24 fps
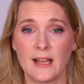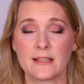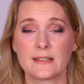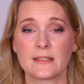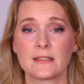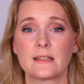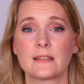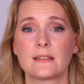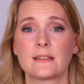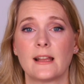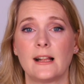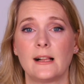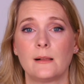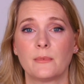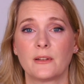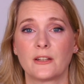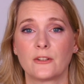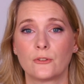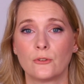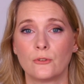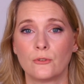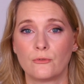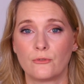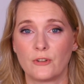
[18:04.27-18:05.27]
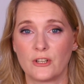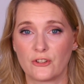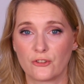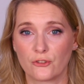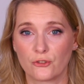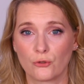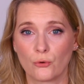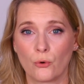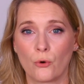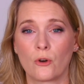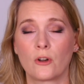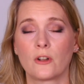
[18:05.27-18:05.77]
acids, helping to
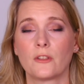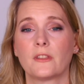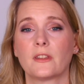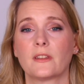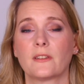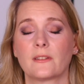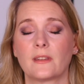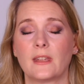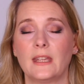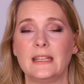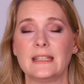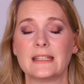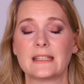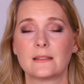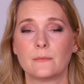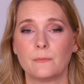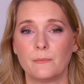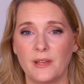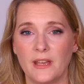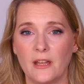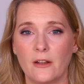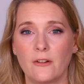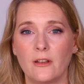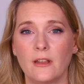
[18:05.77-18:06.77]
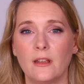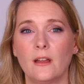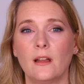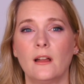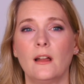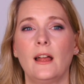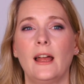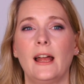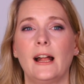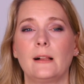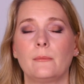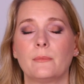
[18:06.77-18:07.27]
restore the skin's
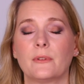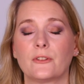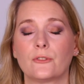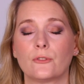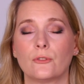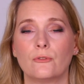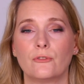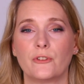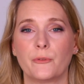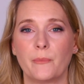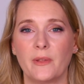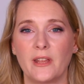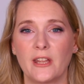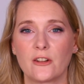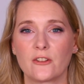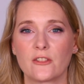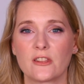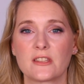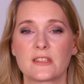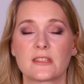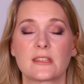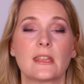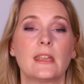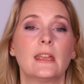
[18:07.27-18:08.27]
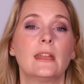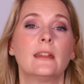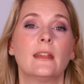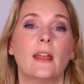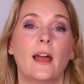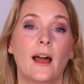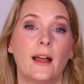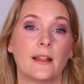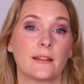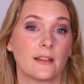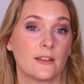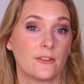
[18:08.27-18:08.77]
barrier, helping to repair the skin,
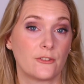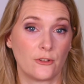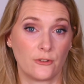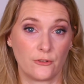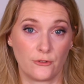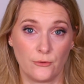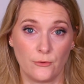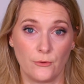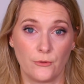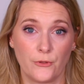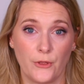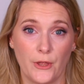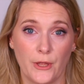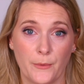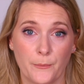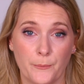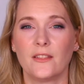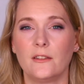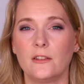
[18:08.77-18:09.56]
and is soothing.